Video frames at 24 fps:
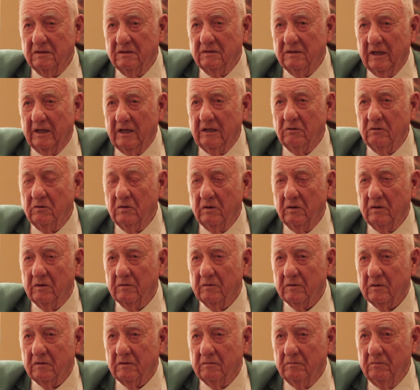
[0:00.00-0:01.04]

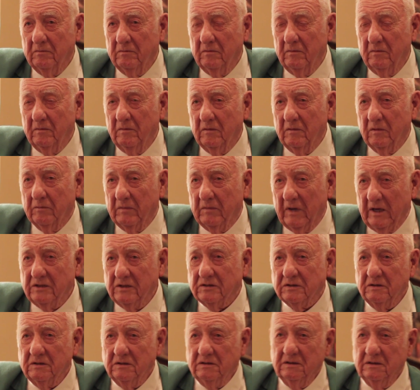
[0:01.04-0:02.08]
the
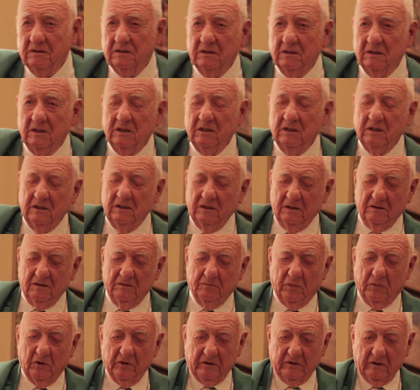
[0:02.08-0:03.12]
mason
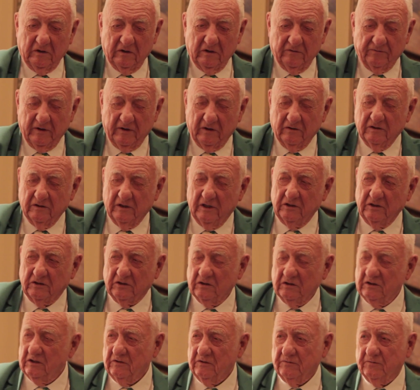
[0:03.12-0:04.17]
put in the
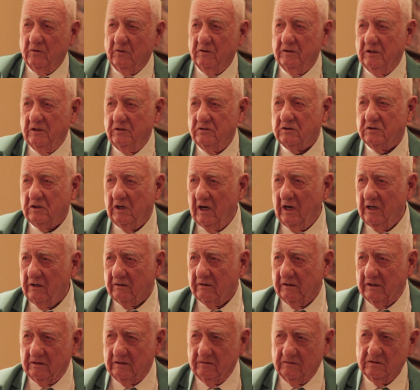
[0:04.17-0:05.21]
foundation. This is before they used
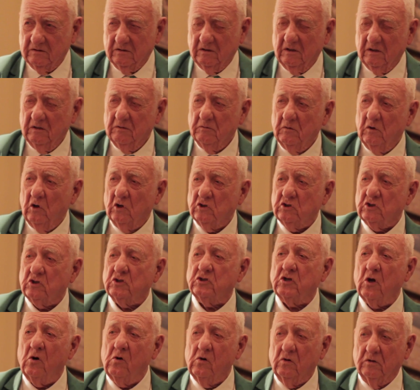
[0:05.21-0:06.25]
concrete. It was a
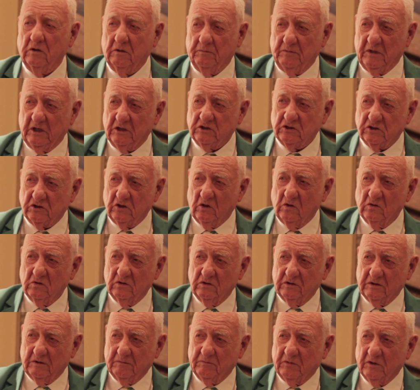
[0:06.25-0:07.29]
stone, big
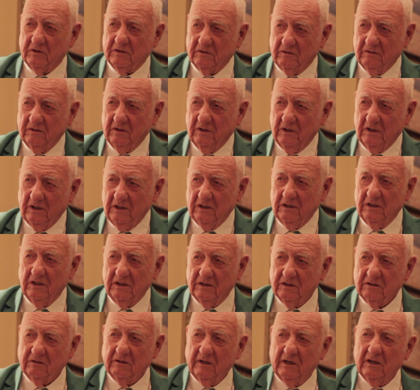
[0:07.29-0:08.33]
stones they put
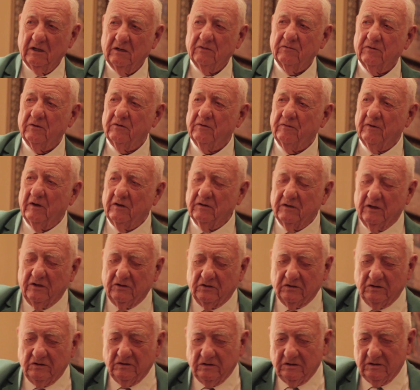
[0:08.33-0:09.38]
in the ground for the
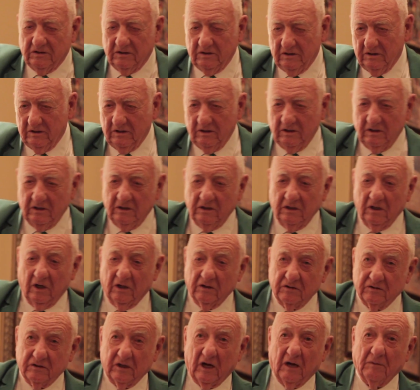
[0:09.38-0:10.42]
foundations.
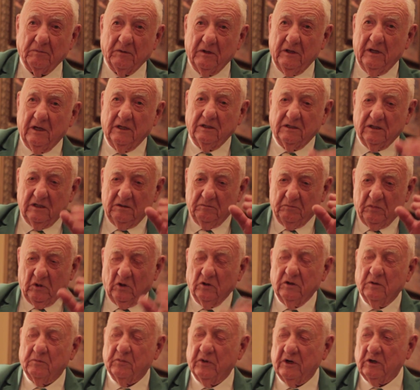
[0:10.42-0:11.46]
On top of that, they'd
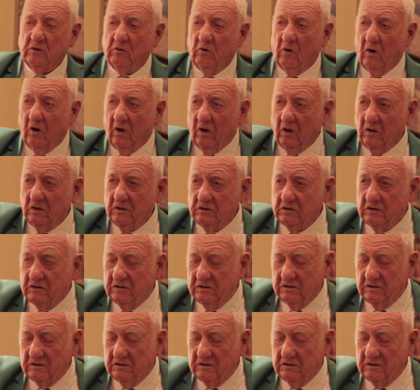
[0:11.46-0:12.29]
build the brick walls.